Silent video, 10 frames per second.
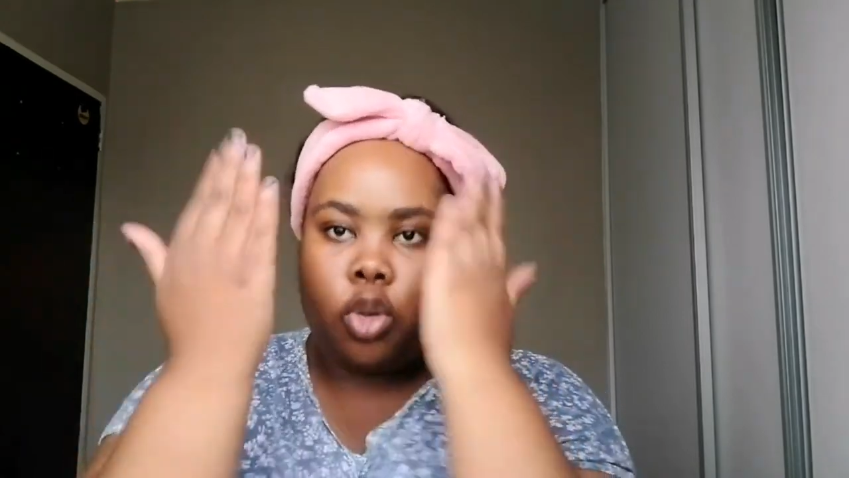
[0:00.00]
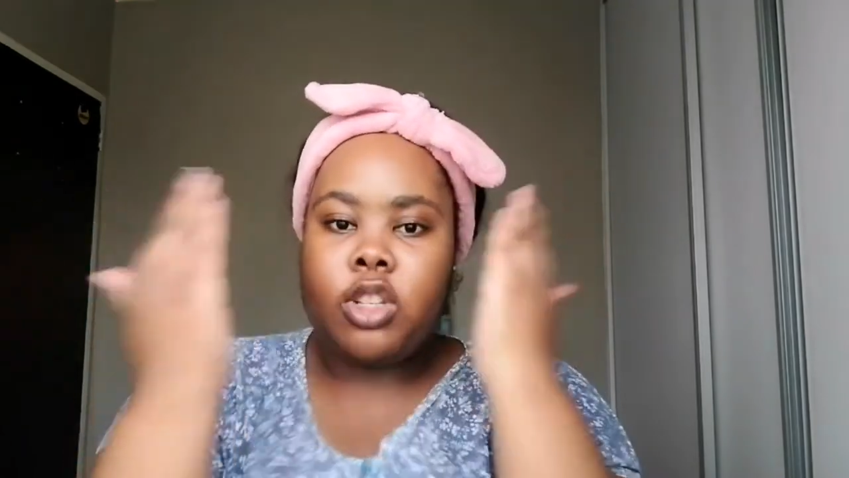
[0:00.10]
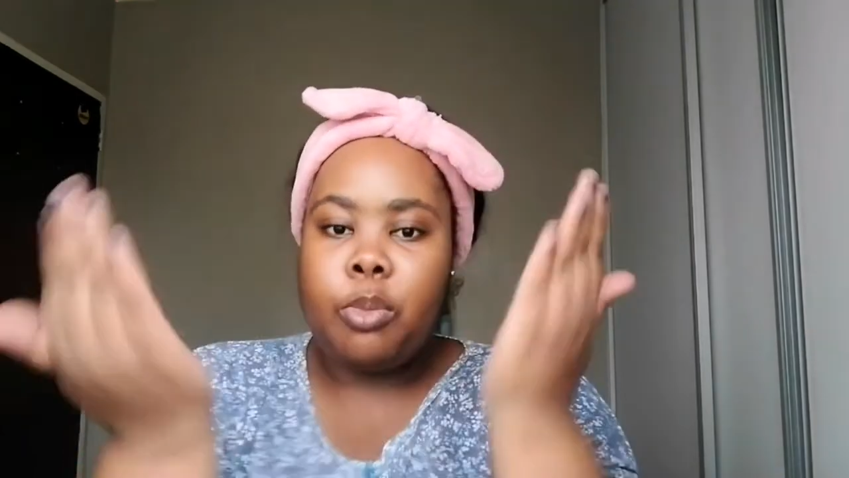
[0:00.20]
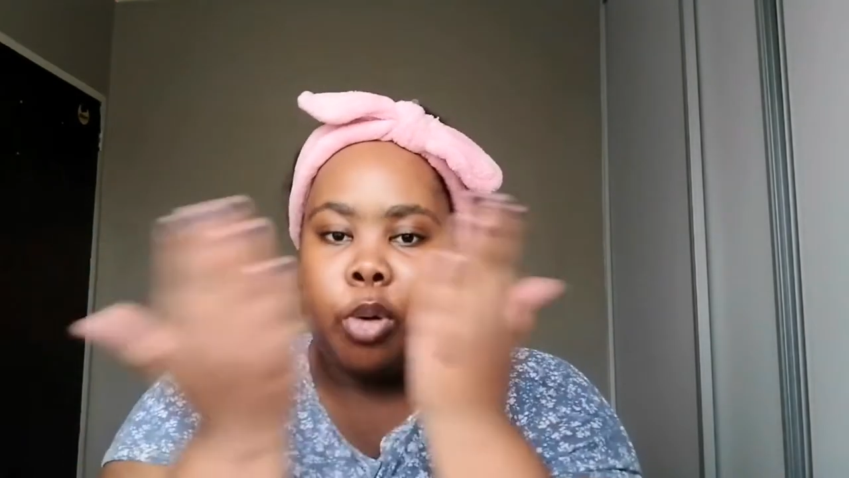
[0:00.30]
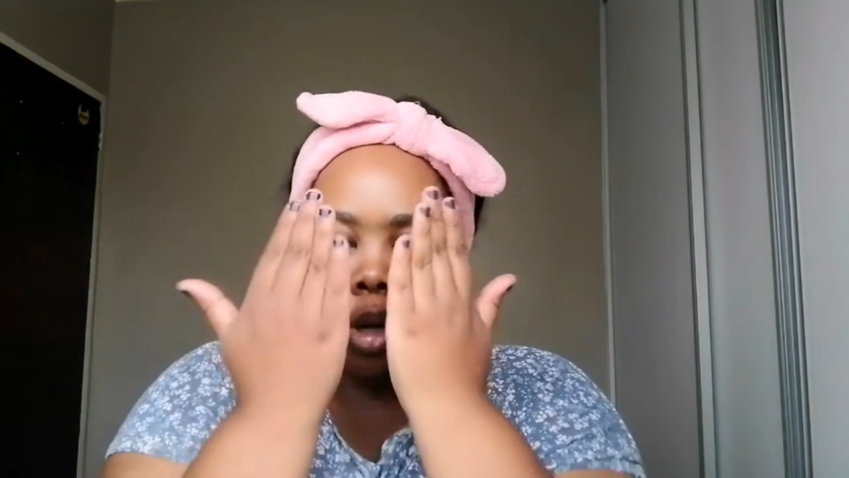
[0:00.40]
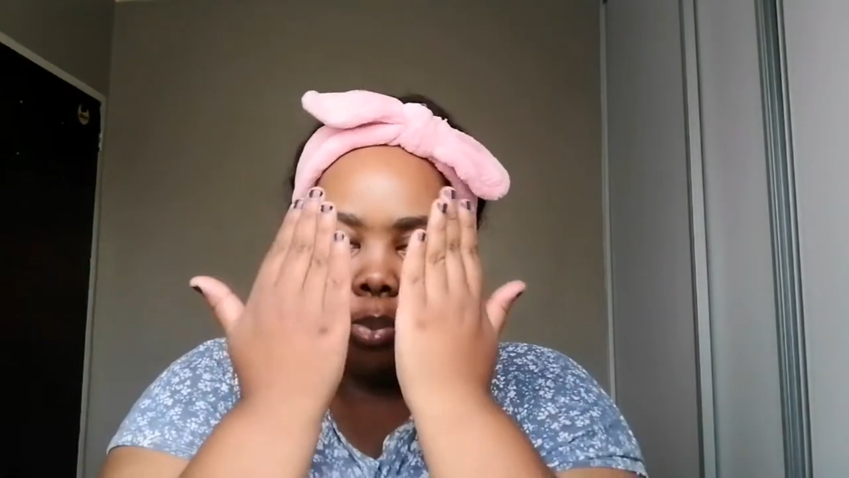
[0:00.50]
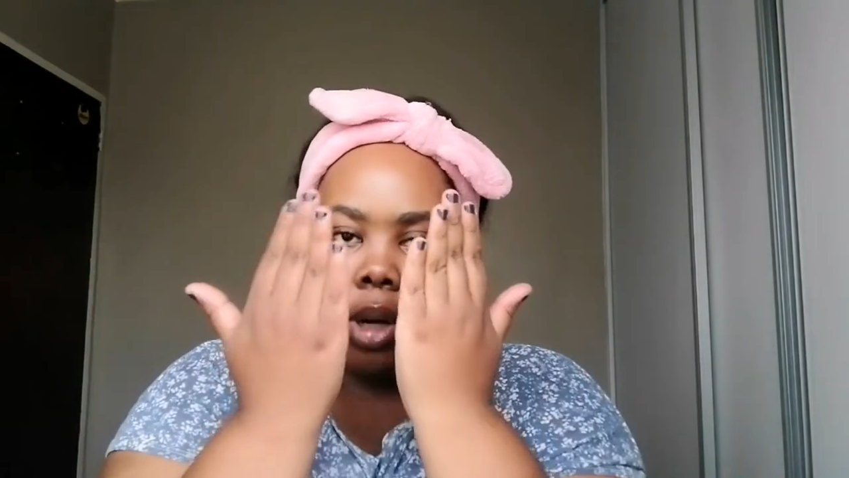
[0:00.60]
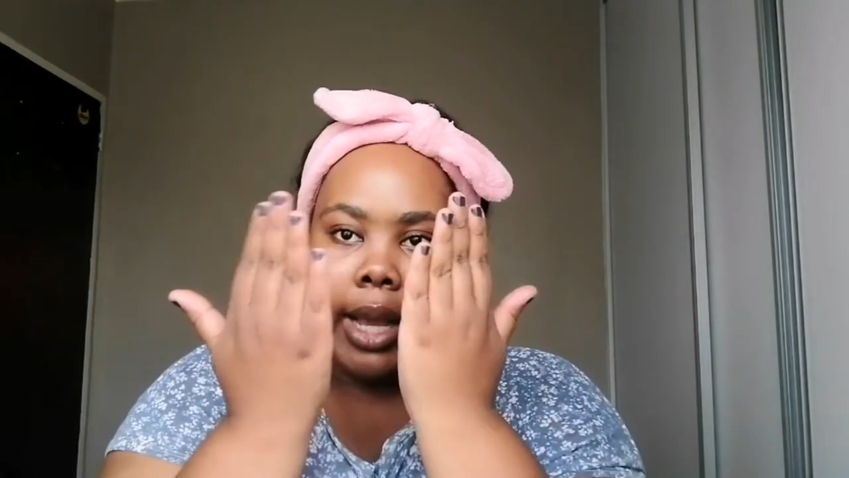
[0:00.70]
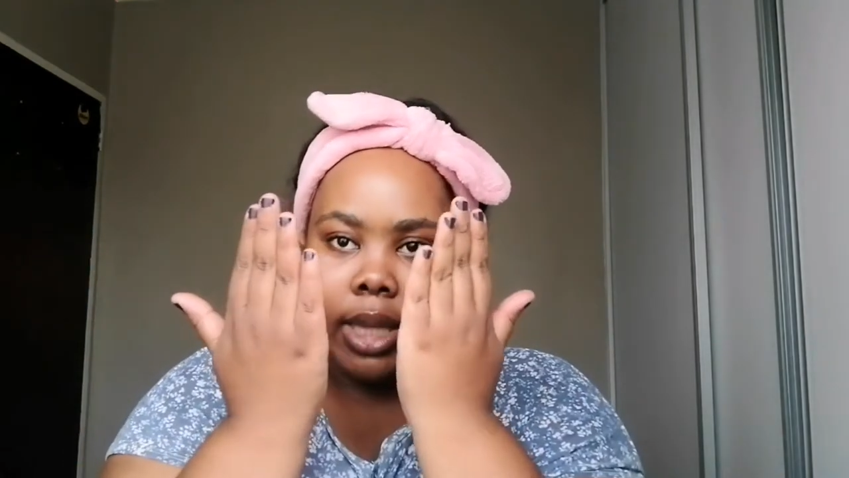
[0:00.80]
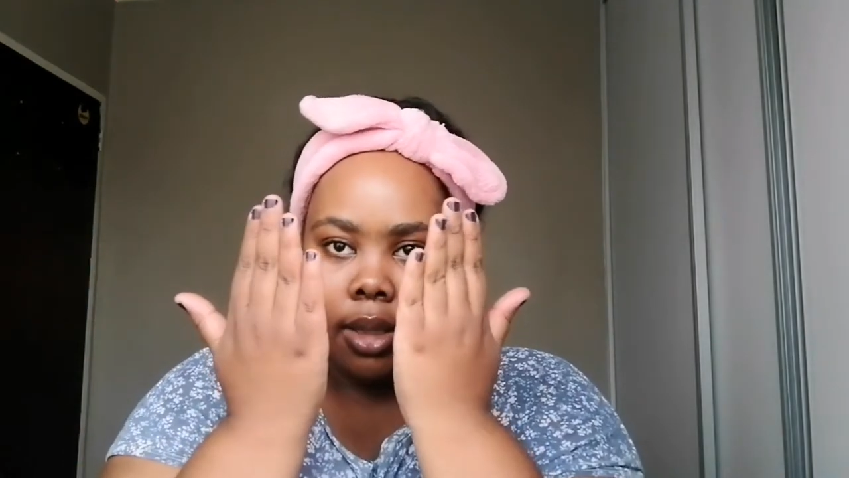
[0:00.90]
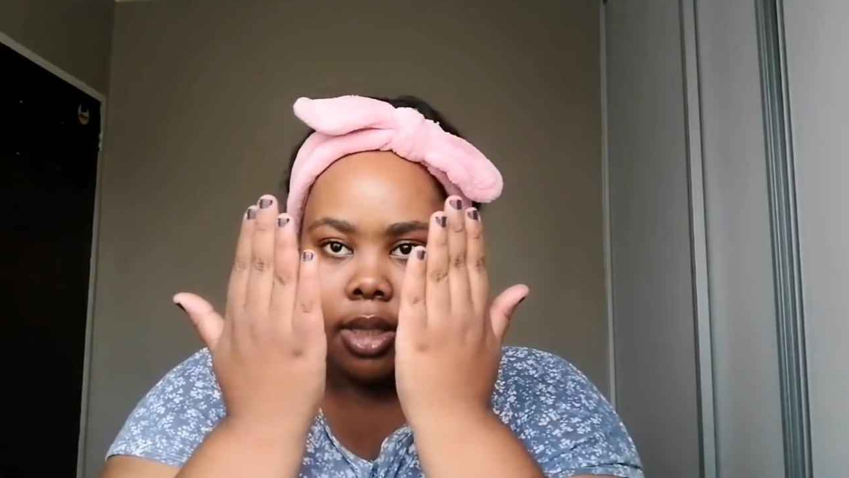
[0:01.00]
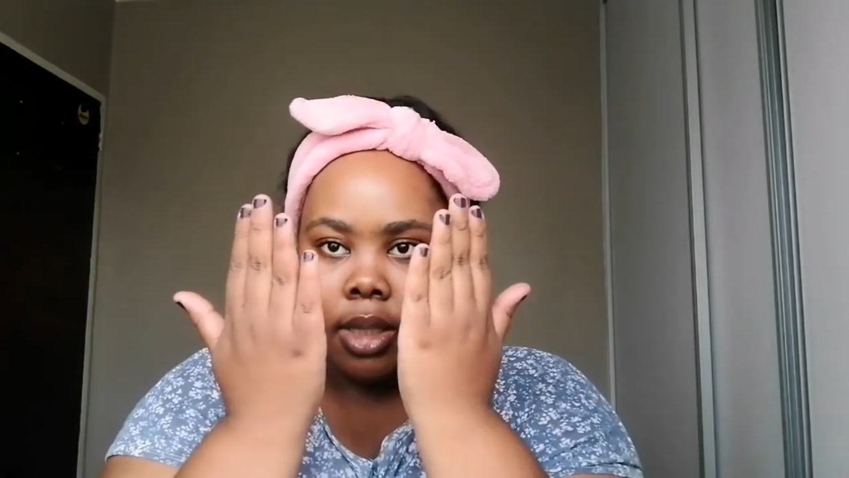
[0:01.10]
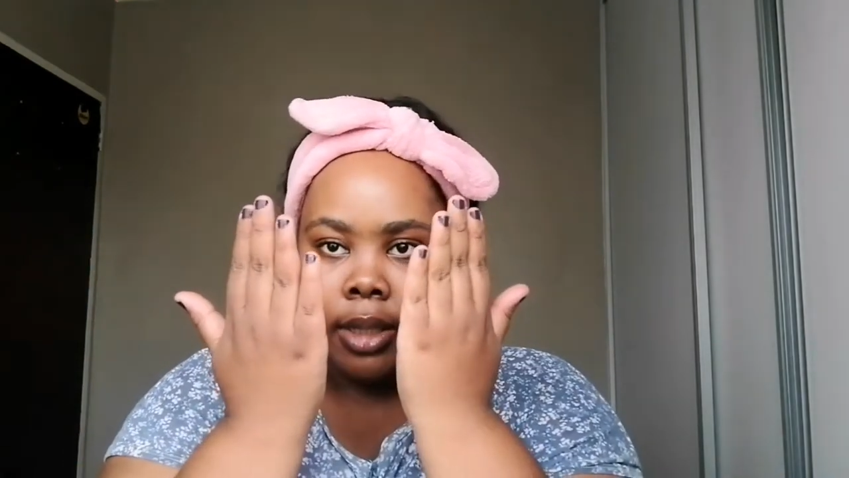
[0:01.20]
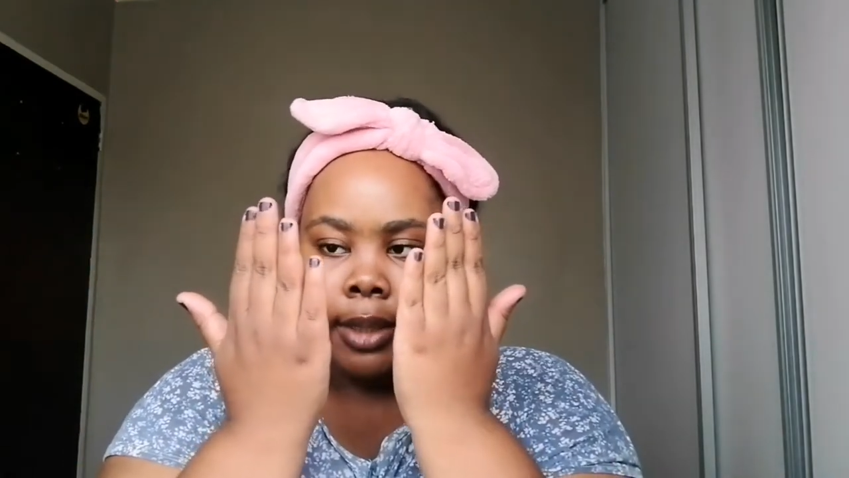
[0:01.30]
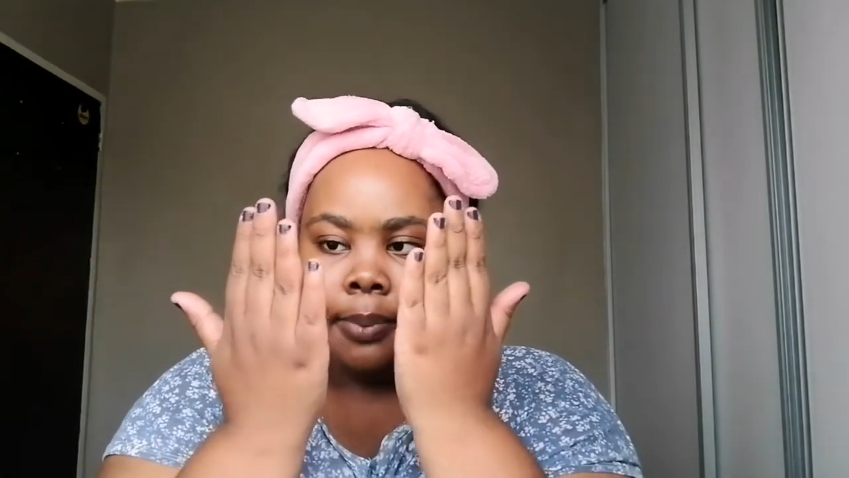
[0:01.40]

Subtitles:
because I'd put a book like this